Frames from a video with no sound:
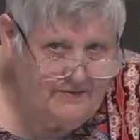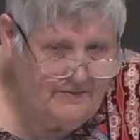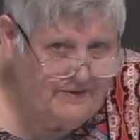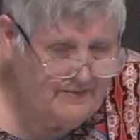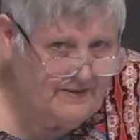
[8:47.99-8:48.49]

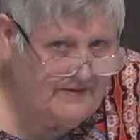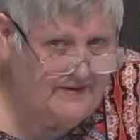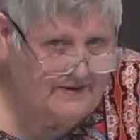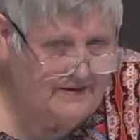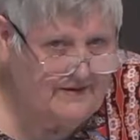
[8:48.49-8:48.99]
with Bill
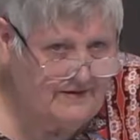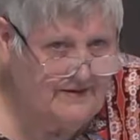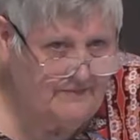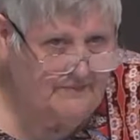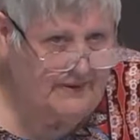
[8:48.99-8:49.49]

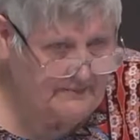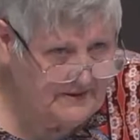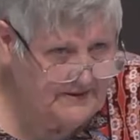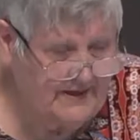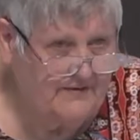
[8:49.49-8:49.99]
that
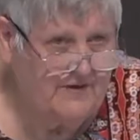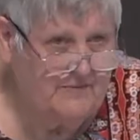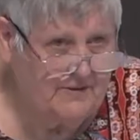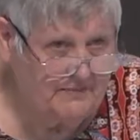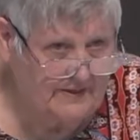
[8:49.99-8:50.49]
public safety,
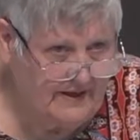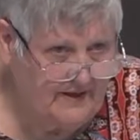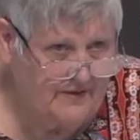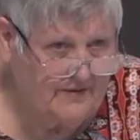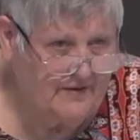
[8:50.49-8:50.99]
public
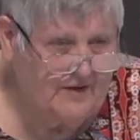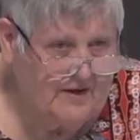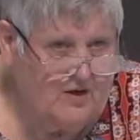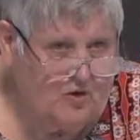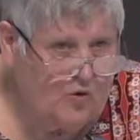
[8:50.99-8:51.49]
health,
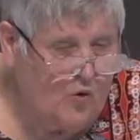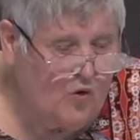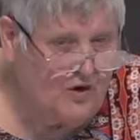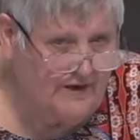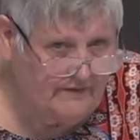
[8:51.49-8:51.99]

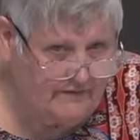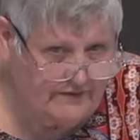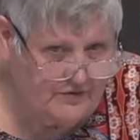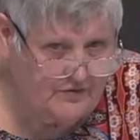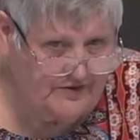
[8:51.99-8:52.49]
core
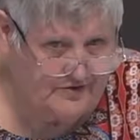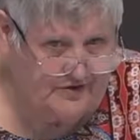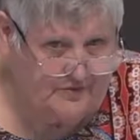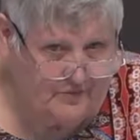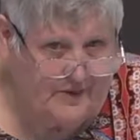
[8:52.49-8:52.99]

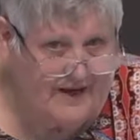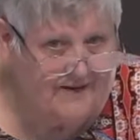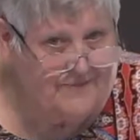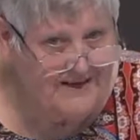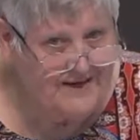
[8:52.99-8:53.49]
infrastructure. We
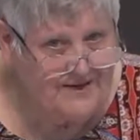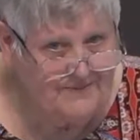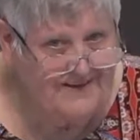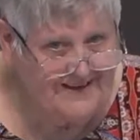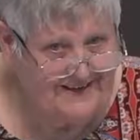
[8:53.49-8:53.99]
have
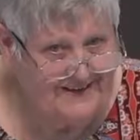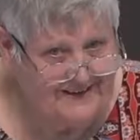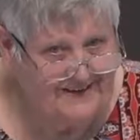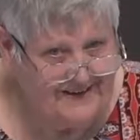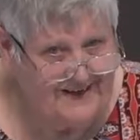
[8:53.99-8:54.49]
become
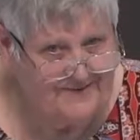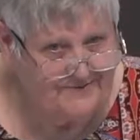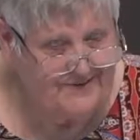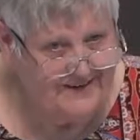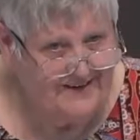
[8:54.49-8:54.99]
a
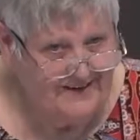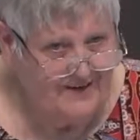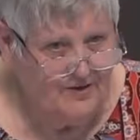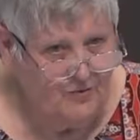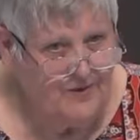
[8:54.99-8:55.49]
country
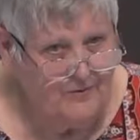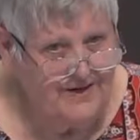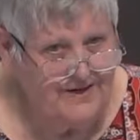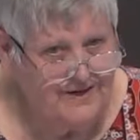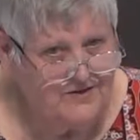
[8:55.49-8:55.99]
where
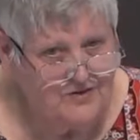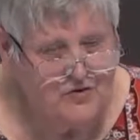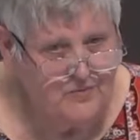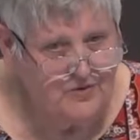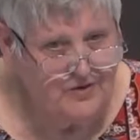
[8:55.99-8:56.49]
we
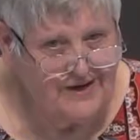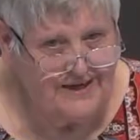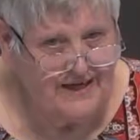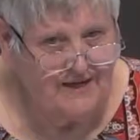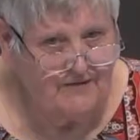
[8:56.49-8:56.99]
assume we're going
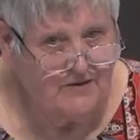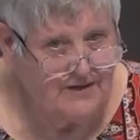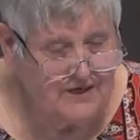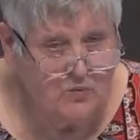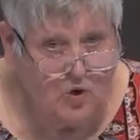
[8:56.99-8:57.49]
to have
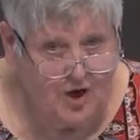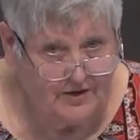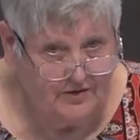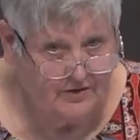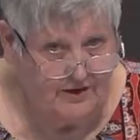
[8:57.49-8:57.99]
clean
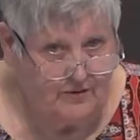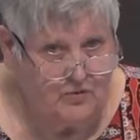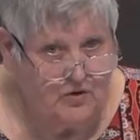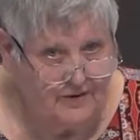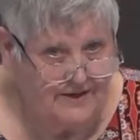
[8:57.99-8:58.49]
water and
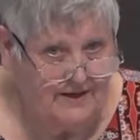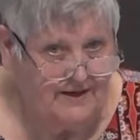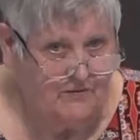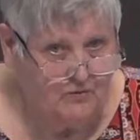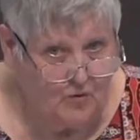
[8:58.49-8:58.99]
we're going to
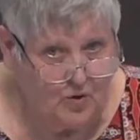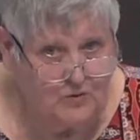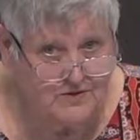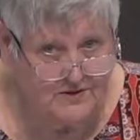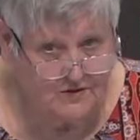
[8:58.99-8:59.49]
have
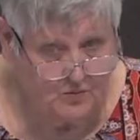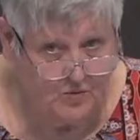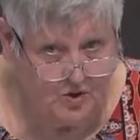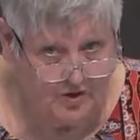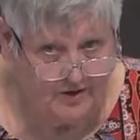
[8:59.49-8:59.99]
roads that
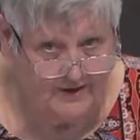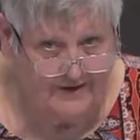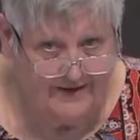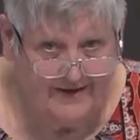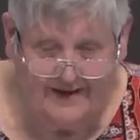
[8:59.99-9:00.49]
work,
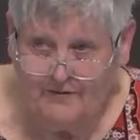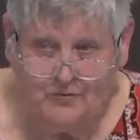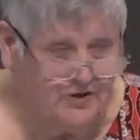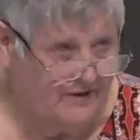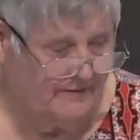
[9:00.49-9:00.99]
and that
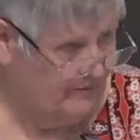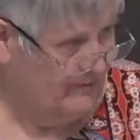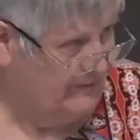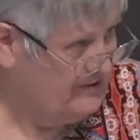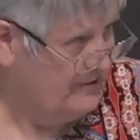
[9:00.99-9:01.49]
we're going to,
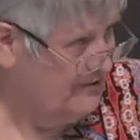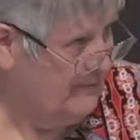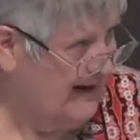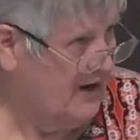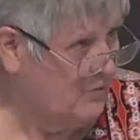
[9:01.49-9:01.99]
when we turn the
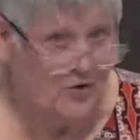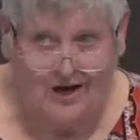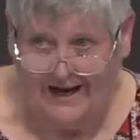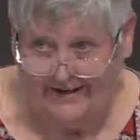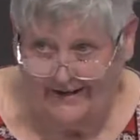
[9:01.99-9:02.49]
power
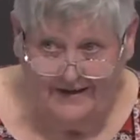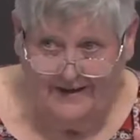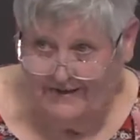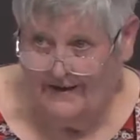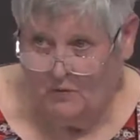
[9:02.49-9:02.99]
on,
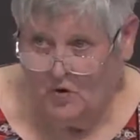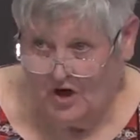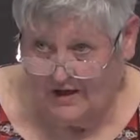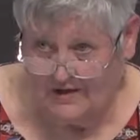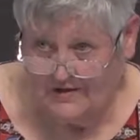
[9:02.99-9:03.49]
that it
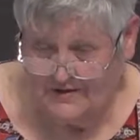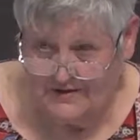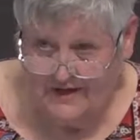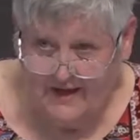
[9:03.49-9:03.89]
works.